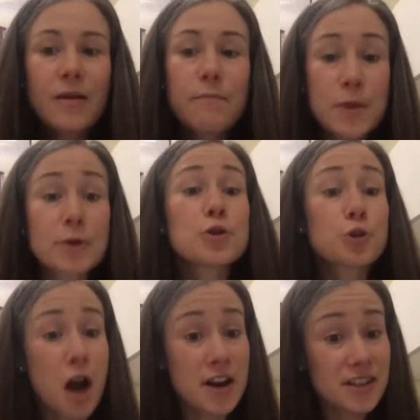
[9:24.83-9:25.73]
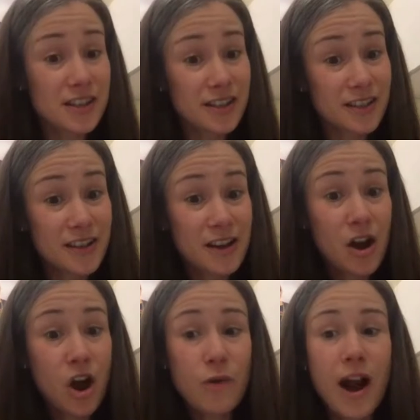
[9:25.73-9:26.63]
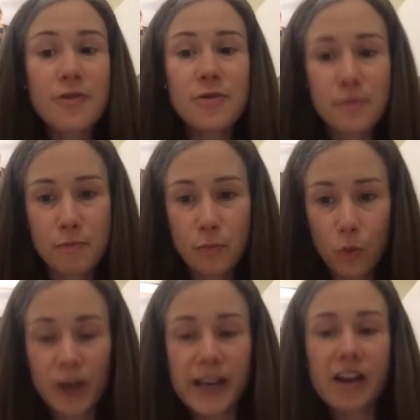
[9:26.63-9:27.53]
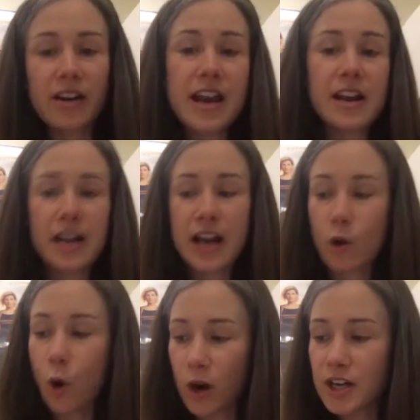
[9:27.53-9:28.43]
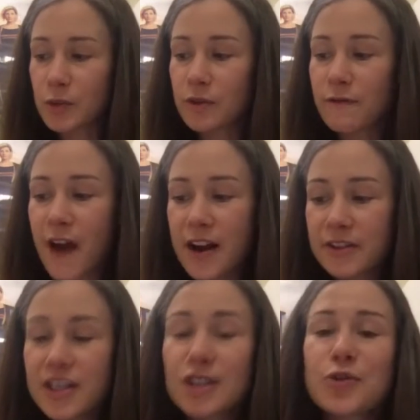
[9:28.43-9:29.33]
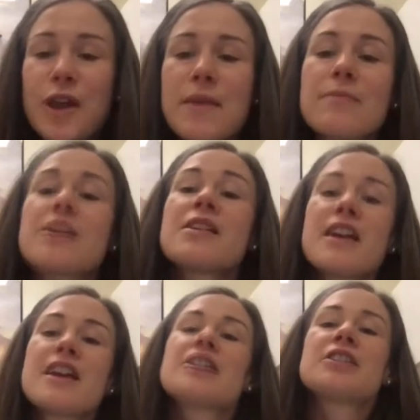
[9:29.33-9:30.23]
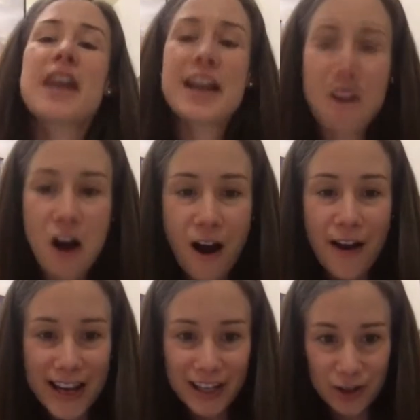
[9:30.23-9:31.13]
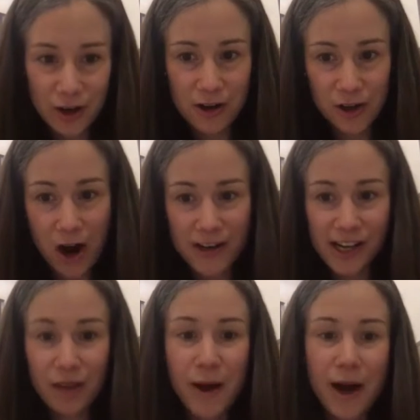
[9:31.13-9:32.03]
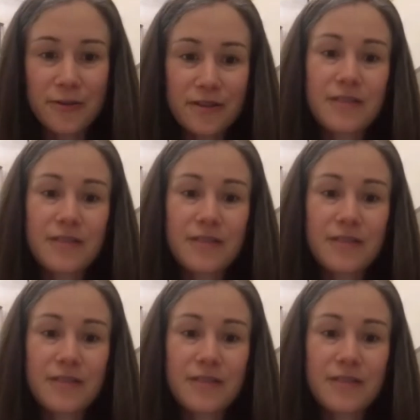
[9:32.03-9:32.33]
build trust around working in a course with faculty so that maybe later on I can start talking about